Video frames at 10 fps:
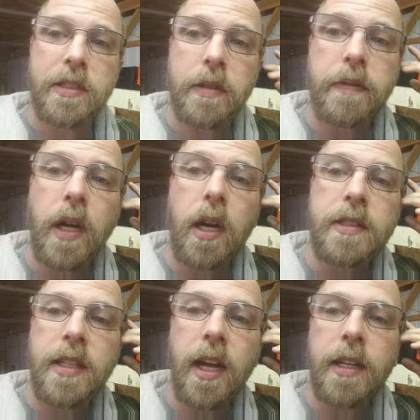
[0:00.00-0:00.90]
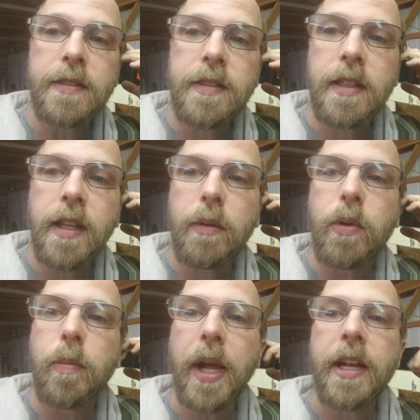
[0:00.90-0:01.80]
the flock size that they
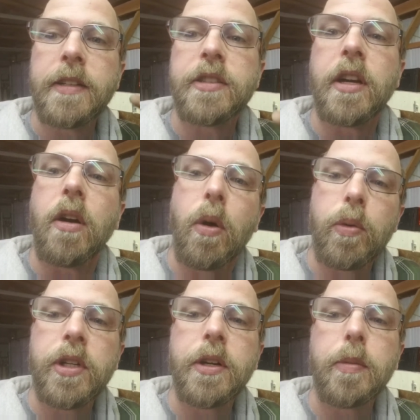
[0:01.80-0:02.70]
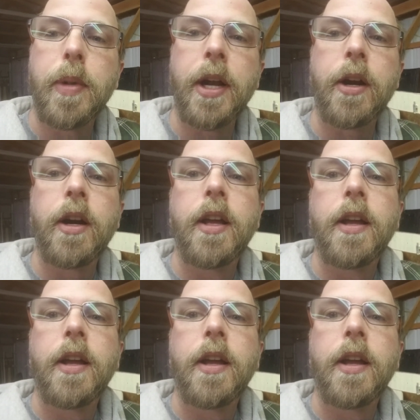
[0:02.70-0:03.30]
will manage their own a little better